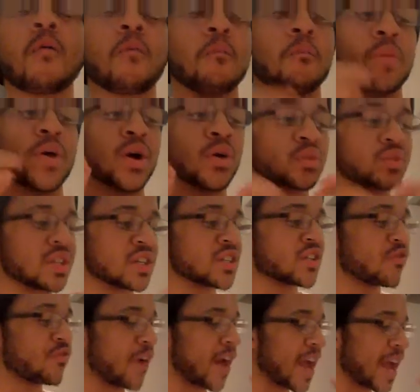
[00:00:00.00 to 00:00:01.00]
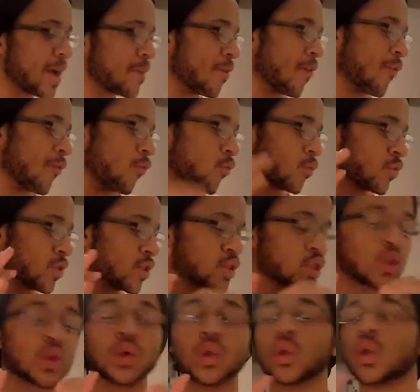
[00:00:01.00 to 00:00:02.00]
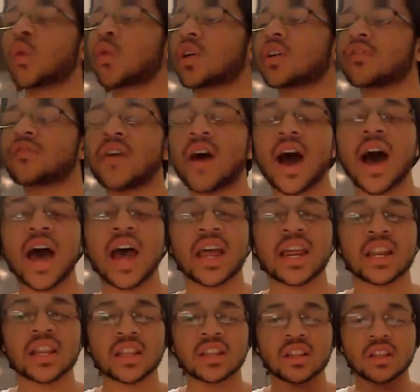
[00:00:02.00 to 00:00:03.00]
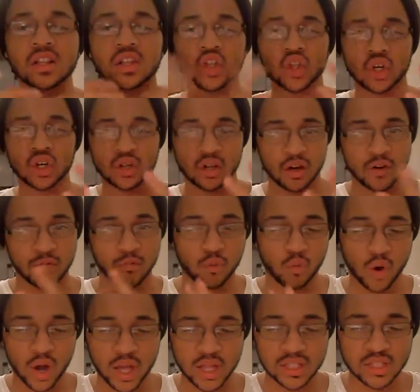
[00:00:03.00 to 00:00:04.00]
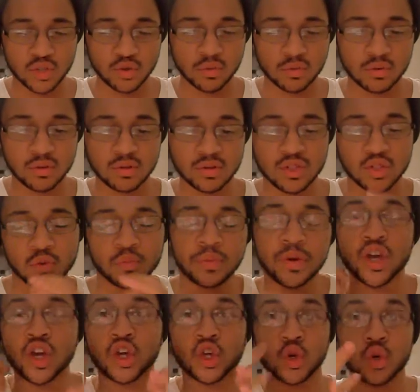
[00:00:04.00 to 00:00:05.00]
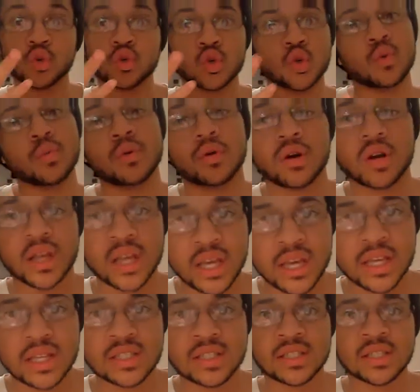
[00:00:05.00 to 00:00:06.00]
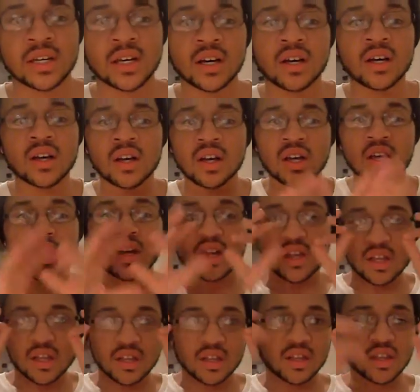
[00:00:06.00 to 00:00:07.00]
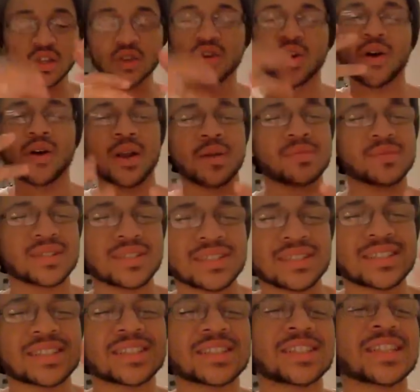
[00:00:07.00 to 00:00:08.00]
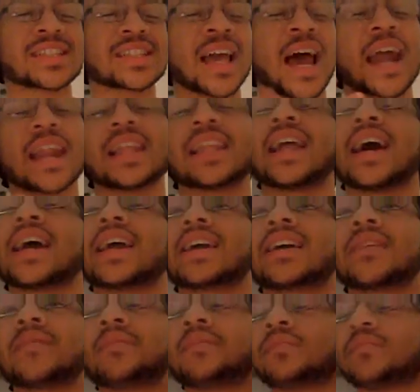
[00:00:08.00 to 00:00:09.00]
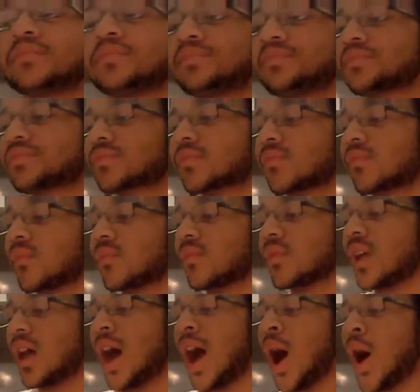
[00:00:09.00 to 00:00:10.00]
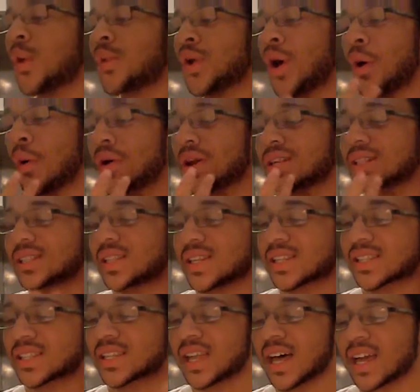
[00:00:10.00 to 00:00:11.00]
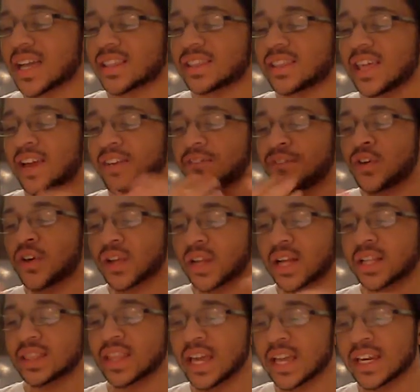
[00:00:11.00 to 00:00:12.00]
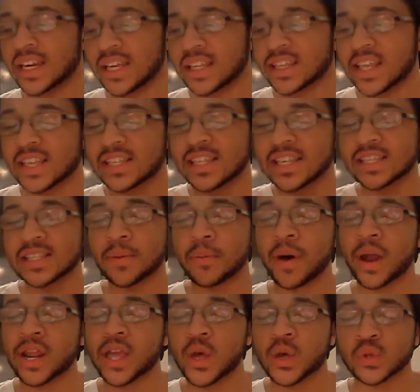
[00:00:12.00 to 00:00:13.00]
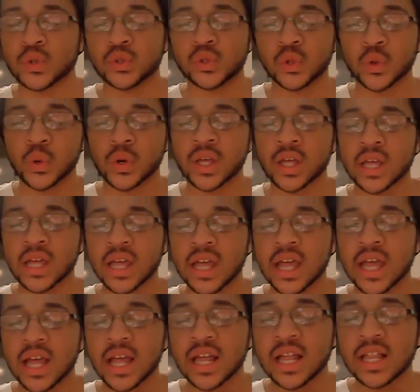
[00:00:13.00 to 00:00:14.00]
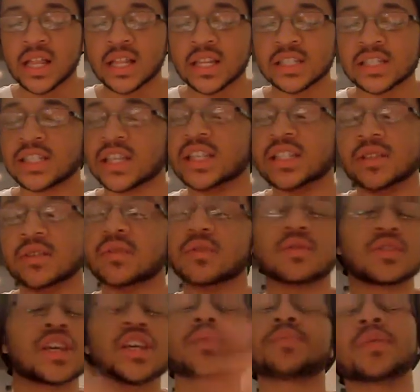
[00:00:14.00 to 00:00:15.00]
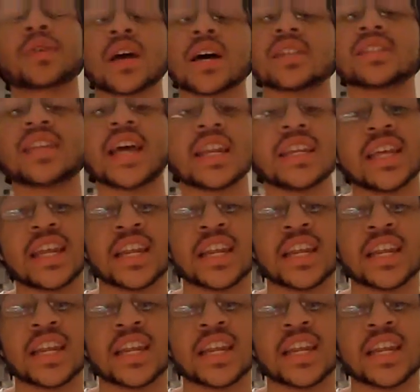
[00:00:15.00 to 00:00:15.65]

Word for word: build this fame of this glorified look of what to to be a YouTuber is to you know what I'm just kind of like I don't know, in a sense like they feel like they need they see somebody else do it. Just just because they did